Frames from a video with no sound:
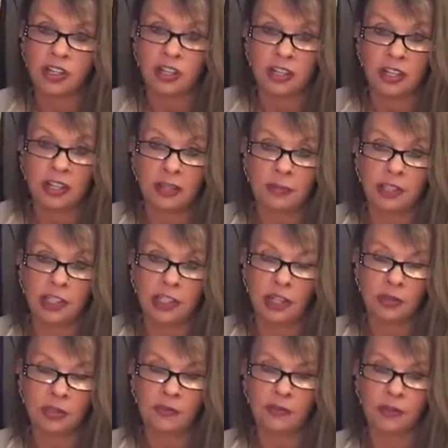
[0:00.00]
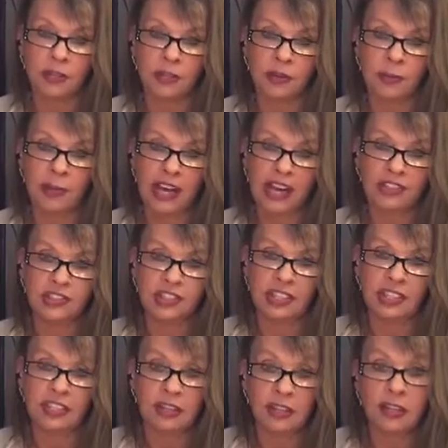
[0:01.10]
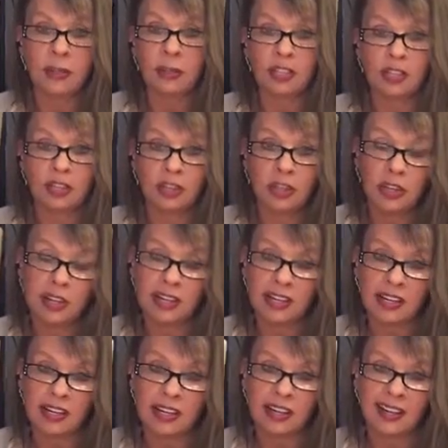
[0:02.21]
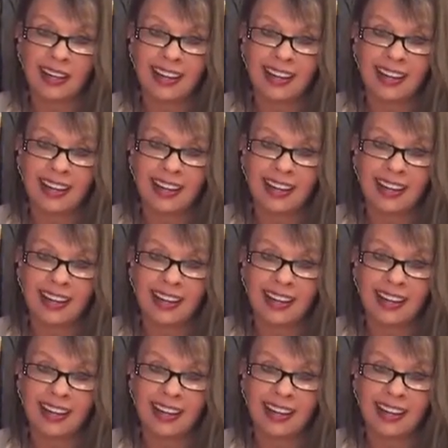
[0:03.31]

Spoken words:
You're going to be going for your passion. You're going to be looking